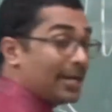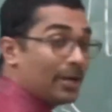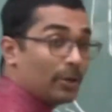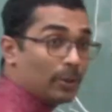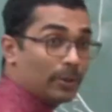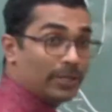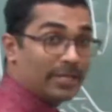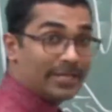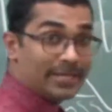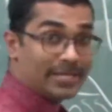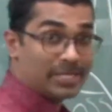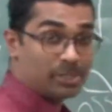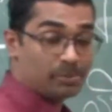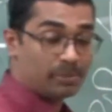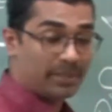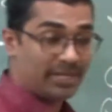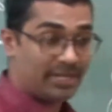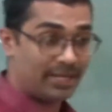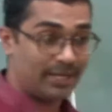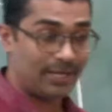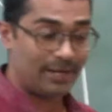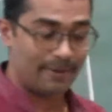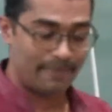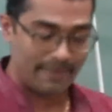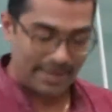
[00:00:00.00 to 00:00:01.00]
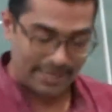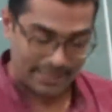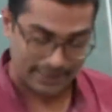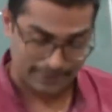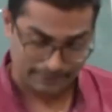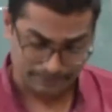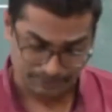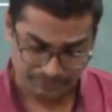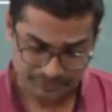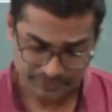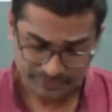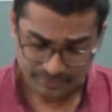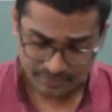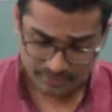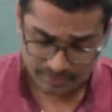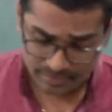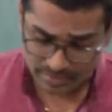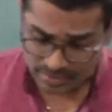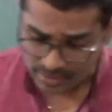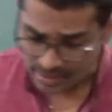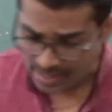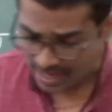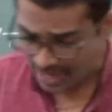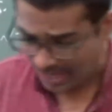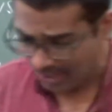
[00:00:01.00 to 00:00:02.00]
out in this particular manner.
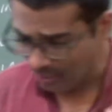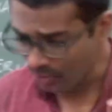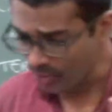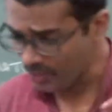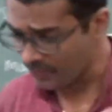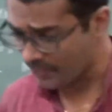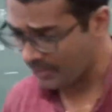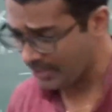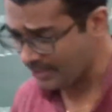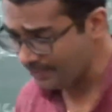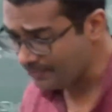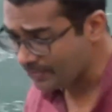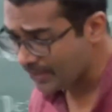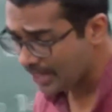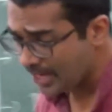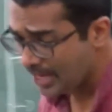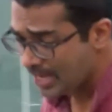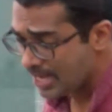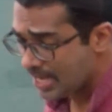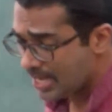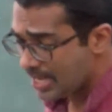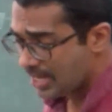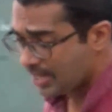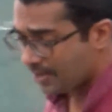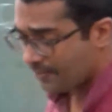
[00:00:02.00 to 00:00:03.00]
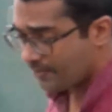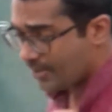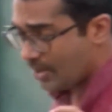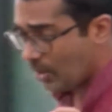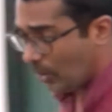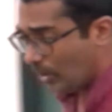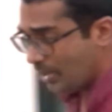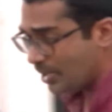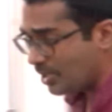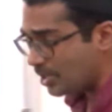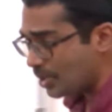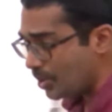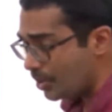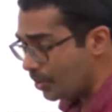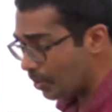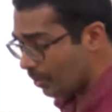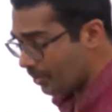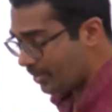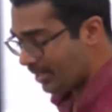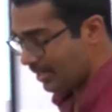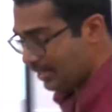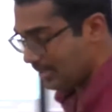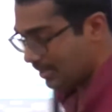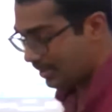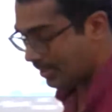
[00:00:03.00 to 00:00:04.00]
However, we also
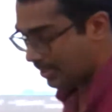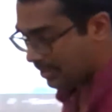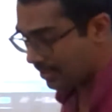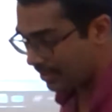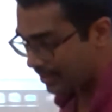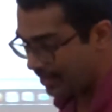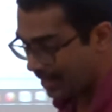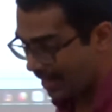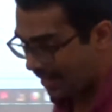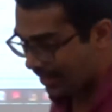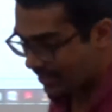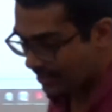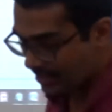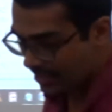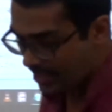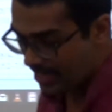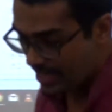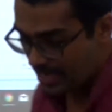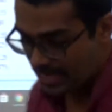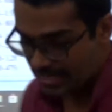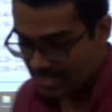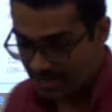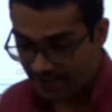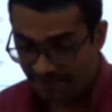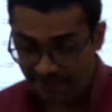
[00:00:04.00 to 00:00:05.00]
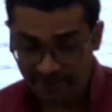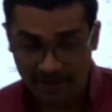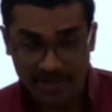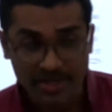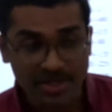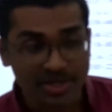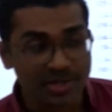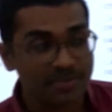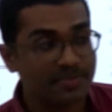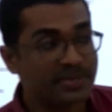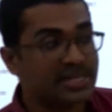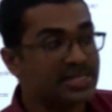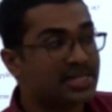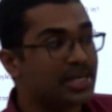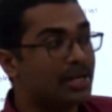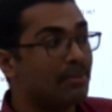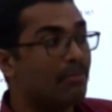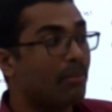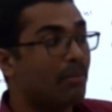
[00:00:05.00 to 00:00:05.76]
noticed that the fringed micelle